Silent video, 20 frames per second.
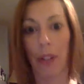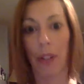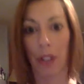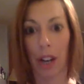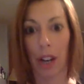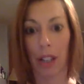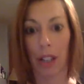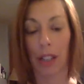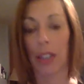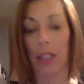
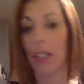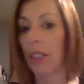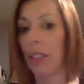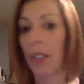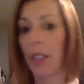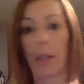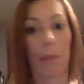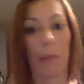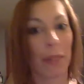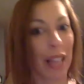chocolate.
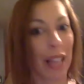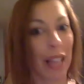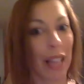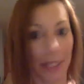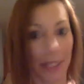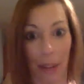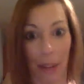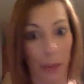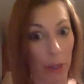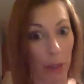But that's
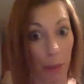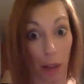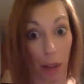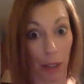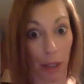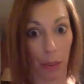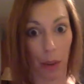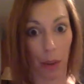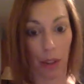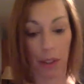not what your body
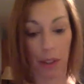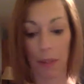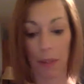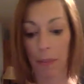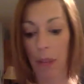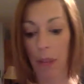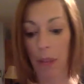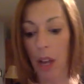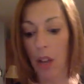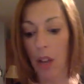wants.
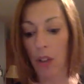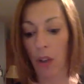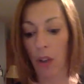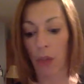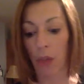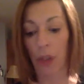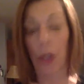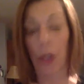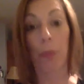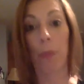So
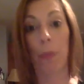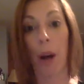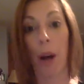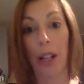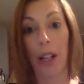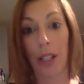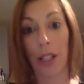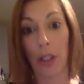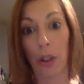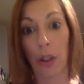for your
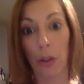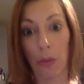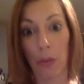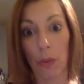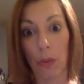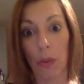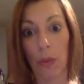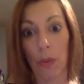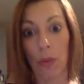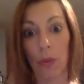body to
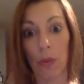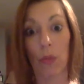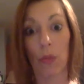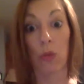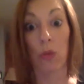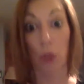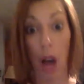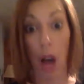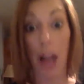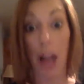
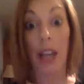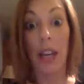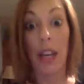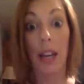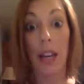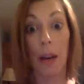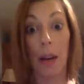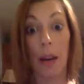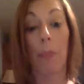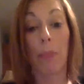
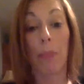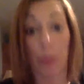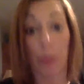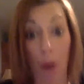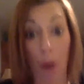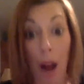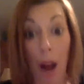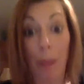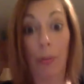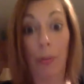run
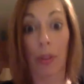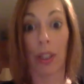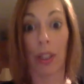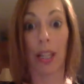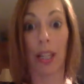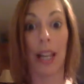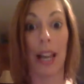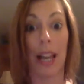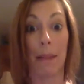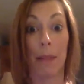
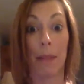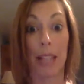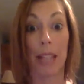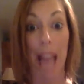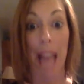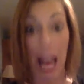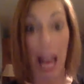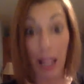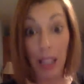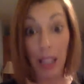properly and be
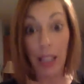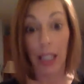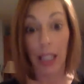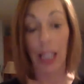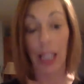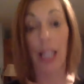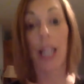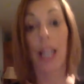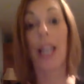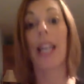
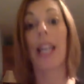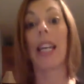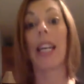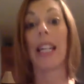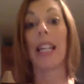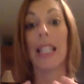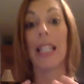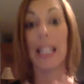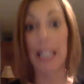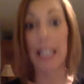healthy,
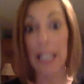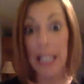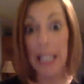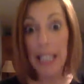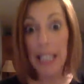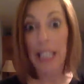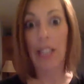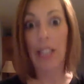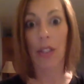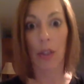it
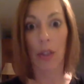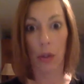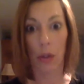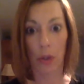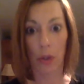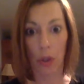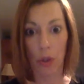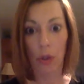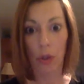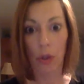needs those
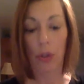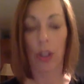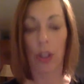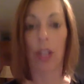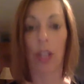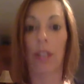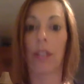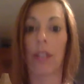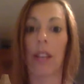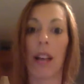
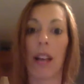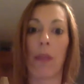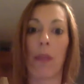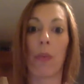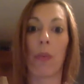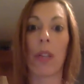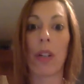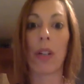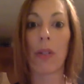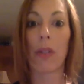nutrients. And
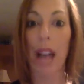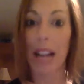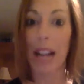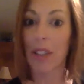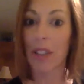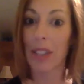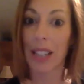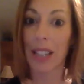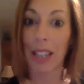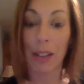we don't
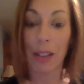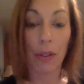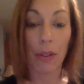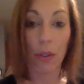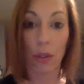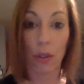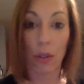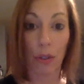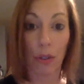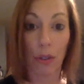actually get those
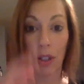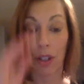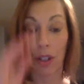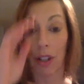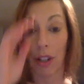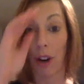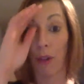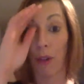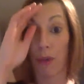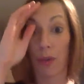nutrients in
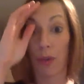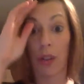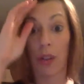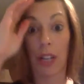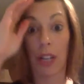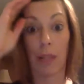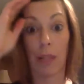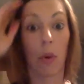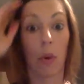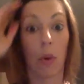our food
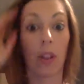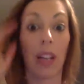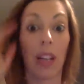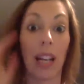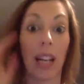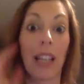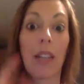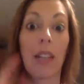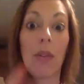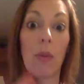anymore
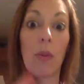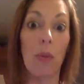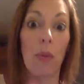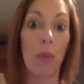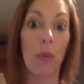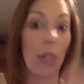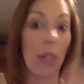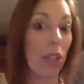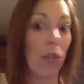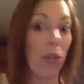like we
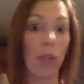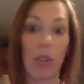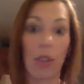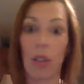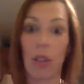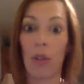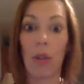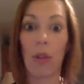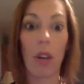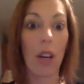used
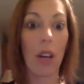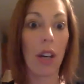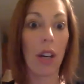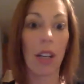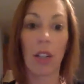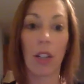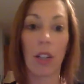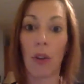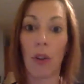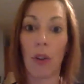to,
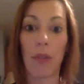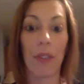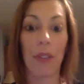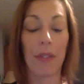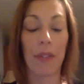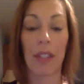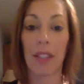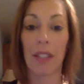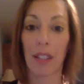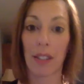
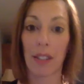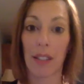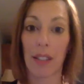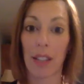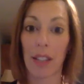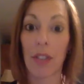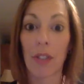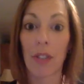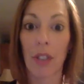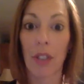50, 60
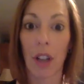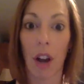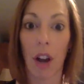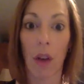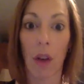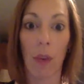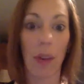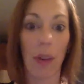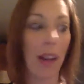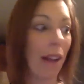years ago
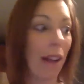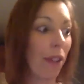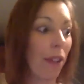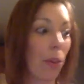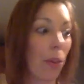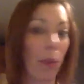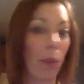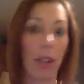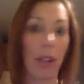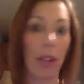when
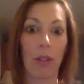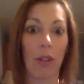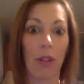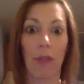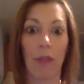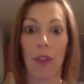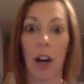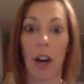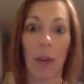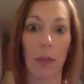everyone used to
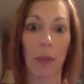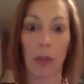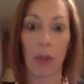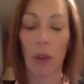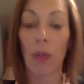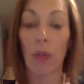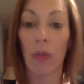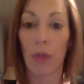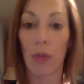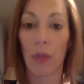farm their
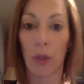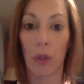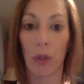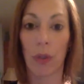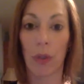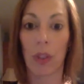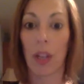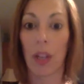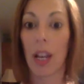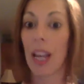own
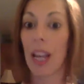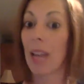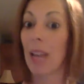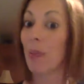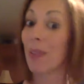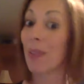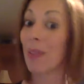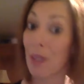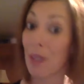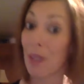foods. It
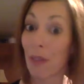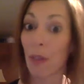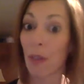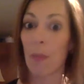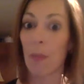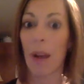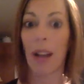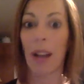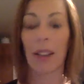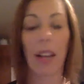was different
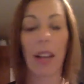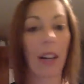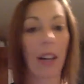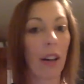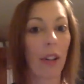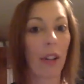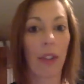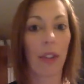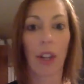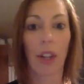back then.
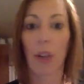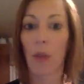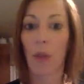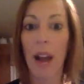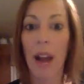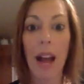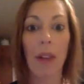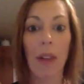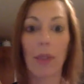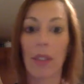The
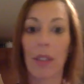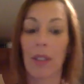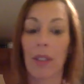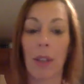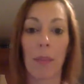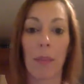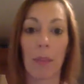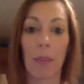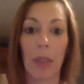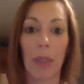ground is
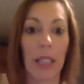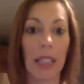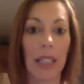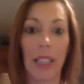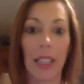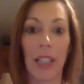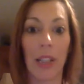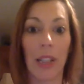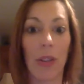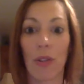
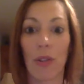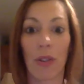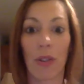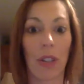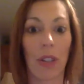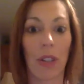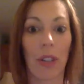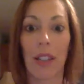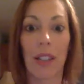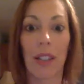completely
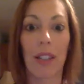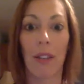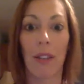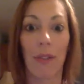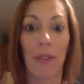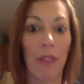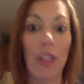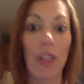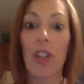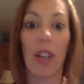nutrient
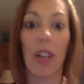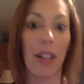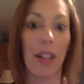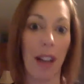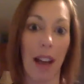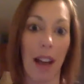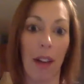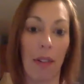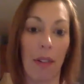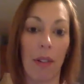deficient
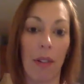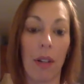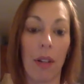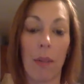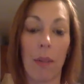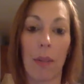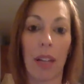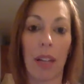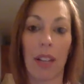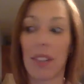now
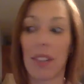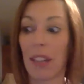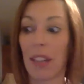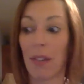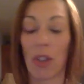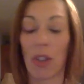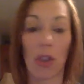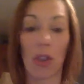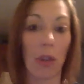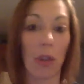because they've
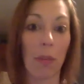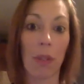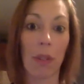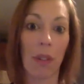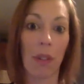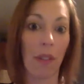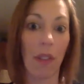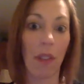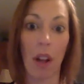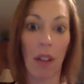stripped it
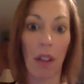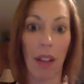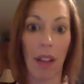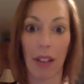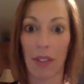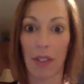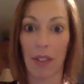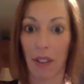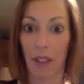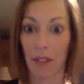of all
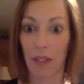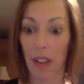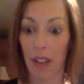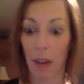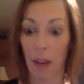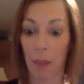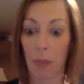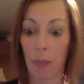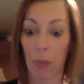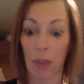that stuff
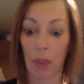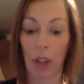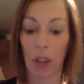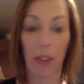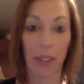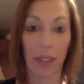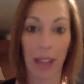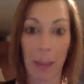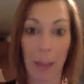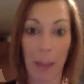now with all
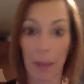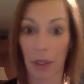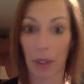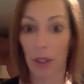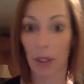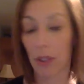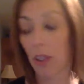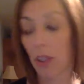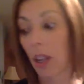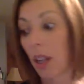their chemicals.